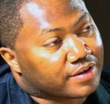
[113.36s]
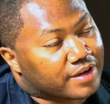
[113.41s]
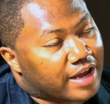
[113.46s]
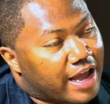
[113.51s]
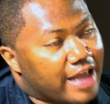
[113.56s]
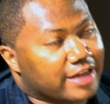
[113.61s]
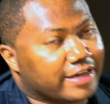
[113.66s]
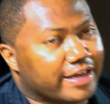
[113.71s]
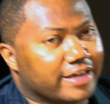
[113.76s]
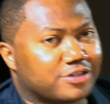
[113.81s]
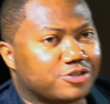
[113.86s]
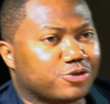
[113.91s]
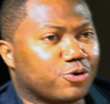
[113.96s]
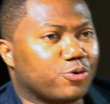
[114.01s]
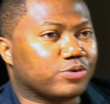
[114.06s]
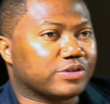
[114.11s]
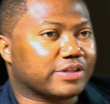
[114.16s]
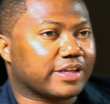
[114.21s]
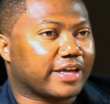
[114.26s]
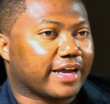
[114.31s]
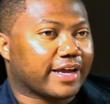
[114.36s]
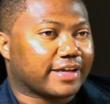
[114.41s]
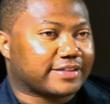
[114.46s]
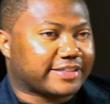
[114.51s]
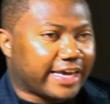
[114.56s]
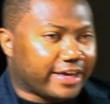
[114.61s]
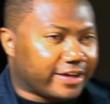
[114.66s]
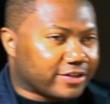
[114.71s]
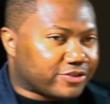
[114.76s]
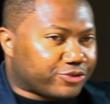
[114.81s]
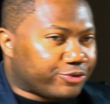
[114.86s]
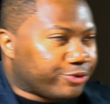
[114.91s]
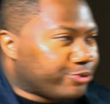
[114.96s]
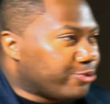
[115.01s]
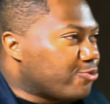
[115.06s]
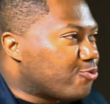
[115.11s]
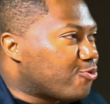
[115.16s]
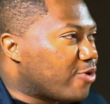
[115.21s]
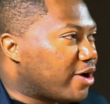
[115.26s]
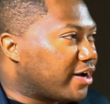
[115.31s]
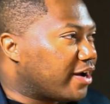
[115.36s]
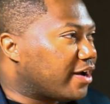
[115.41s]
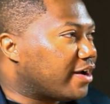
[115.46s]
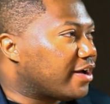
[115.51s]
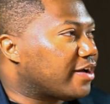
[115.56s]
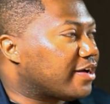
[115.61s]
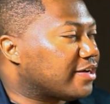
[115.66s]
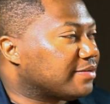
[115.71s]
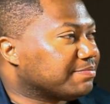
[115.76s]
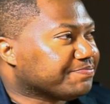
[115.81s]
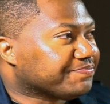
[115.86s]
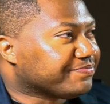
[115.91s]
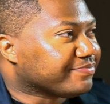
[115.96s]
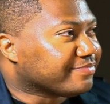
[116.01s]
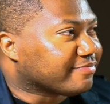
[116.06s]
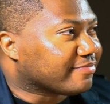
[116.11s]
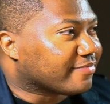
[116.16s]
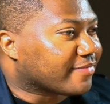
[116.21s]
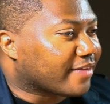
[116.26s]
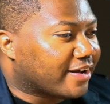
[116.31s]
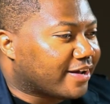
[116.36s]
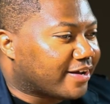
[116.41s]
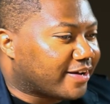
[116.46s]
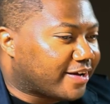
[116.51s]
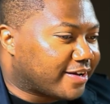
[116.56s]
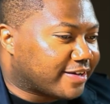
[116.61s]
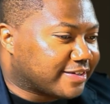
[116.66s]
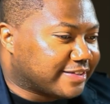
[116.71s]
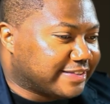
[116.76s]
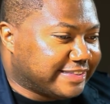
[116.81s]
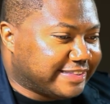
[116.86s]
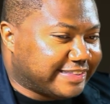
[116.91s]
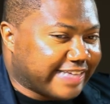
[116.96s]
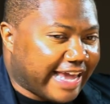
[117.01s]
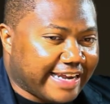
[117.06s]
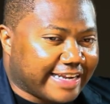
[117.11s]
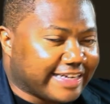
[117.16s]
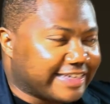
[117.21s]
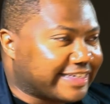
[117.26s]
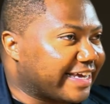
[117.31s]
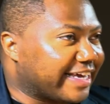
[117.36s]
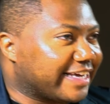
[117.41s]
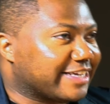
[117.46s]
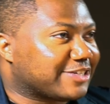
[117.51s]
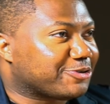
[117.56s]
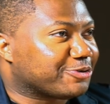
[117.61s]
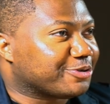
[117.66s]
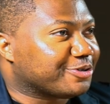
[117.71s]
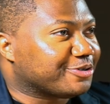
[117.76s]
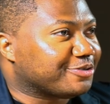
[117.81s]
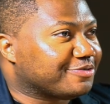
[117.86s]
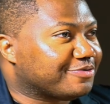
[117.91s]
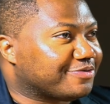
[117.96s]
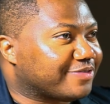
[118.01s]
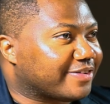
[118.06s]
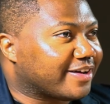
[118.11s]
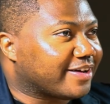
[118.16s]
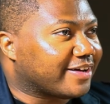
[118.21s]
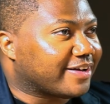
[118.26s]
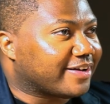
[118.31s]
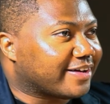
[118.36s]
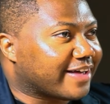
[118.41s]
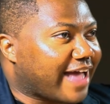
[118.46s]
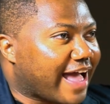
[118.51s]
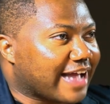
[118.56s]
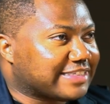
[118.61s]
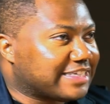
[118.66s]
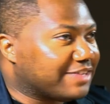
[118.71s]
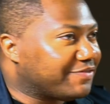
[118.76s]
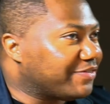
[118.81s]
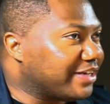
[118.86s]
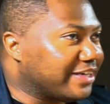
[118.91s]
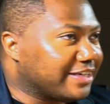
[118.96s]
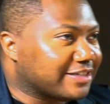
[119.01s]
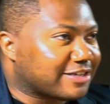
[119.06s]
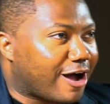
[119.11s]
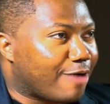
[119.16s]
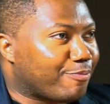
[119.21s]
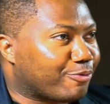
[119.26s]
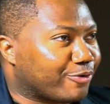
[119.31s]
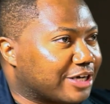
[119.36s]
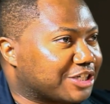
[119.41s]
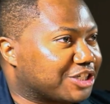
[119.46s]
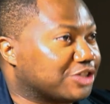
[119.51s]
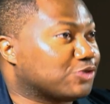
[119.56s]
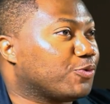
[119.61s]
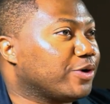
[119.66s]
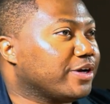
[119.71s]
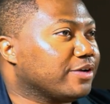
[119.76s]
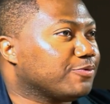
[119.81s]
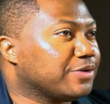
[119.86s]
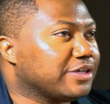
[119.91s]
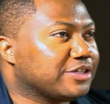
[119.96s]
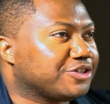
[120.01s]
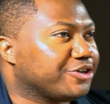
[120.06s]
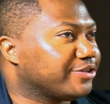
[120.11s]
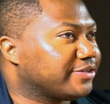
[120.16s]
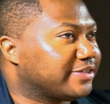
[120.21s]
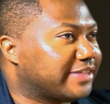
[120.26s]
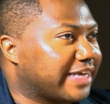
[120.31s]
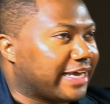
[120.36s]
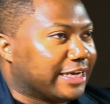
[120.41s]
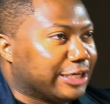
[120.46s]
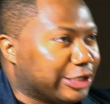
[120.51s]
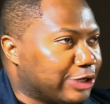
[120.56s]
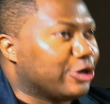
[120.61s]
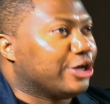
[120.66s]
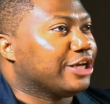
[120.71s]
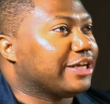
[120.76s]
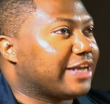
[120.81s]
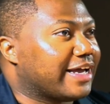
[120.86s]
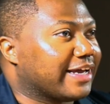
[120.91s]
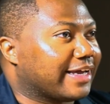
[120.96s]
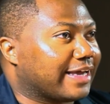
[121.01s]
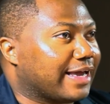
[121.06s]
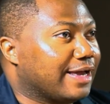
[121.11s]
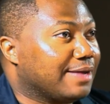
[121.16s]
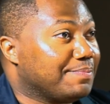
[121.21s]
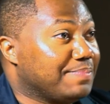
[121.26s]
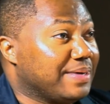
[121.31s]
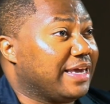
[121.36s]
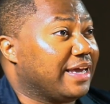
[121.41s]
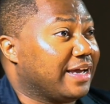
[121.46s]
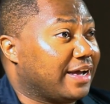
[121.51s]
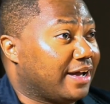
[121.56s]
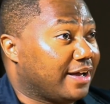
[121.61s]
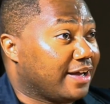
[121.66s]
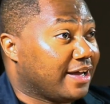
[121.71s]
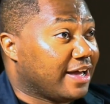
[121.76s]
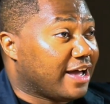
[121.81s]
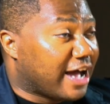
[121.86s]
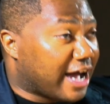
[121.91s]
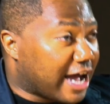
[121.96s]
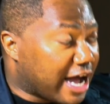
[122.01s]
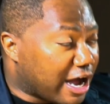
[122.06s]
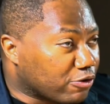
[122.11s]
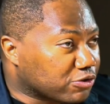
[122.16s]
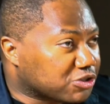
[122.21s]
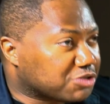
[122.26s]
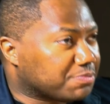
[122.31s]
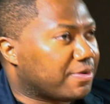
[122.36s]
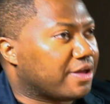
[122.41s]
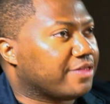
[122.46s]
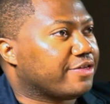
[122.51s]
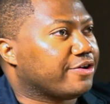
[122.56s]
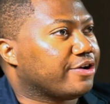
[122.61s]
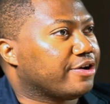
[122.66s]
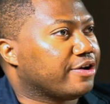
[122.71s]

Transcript: And so, like, take us through what a day-to-day sort of activities, operations. What does your day look like being a house mother?